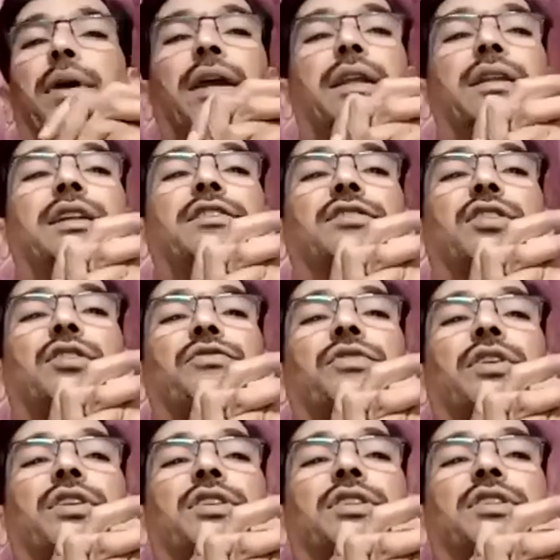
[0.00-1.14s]
pain
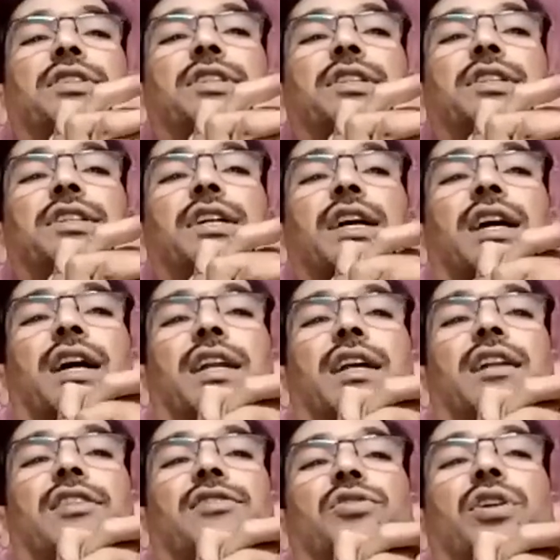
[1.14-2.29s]
discomfort and
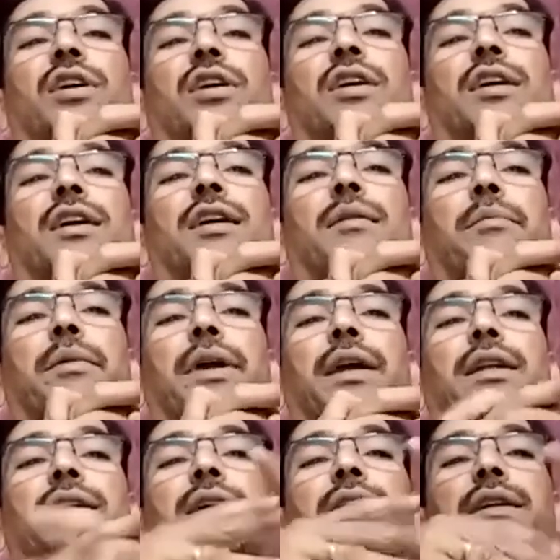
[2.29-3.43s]
also the pain
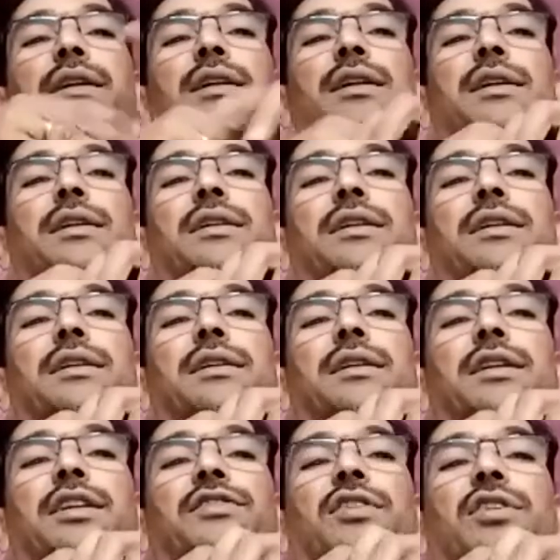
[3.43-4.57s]

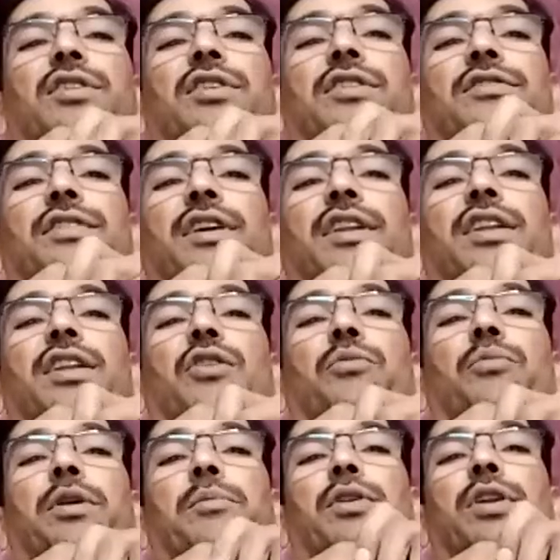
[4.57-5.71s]
disorders in now
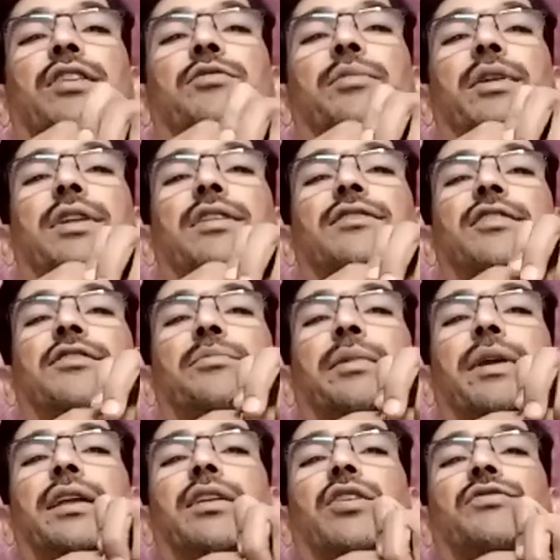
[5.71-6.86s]
people experiences
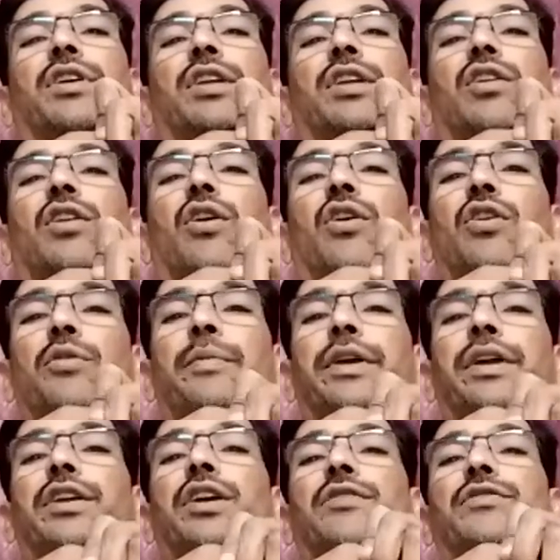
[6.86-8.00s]
pain of a long
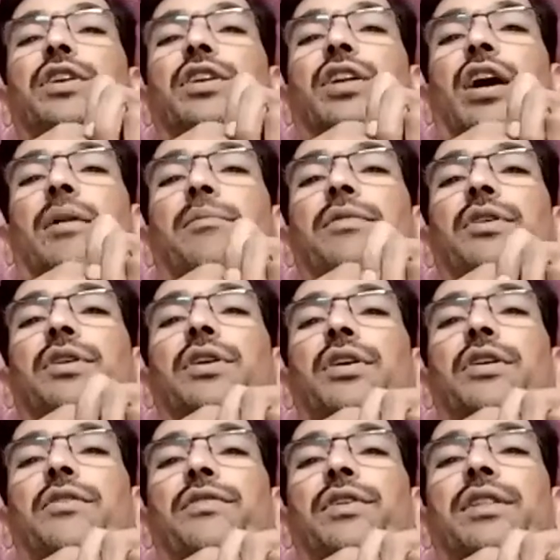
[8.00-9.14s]
period of the time
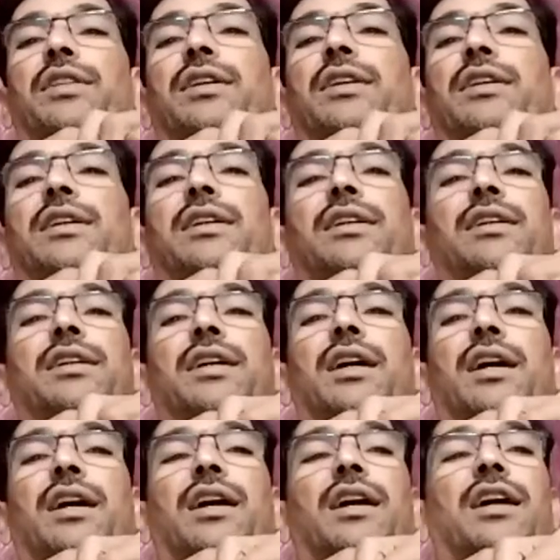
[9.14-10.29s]
with
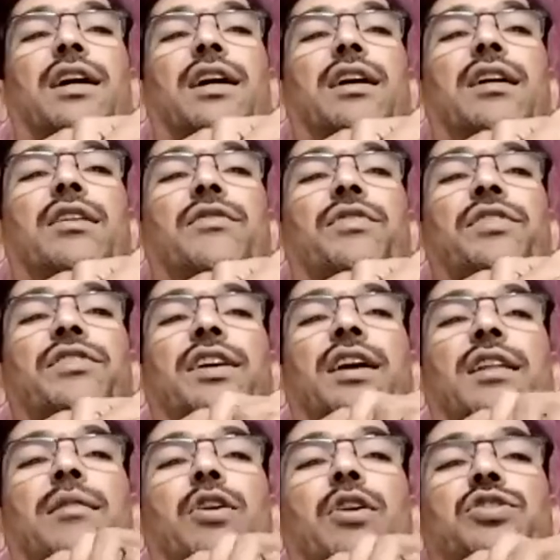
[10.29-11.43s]
uh,
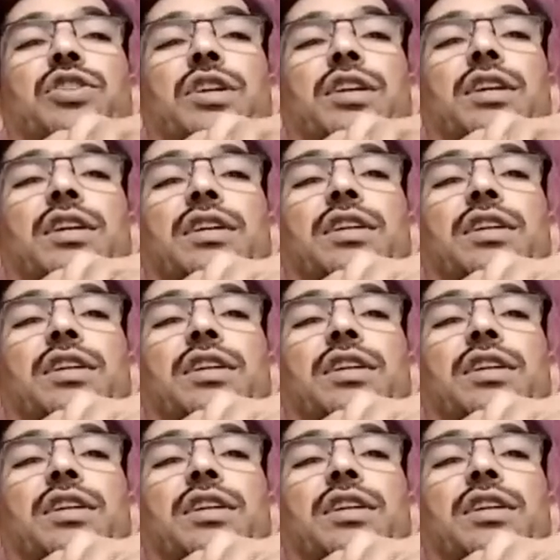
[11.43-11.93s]
physical blasting.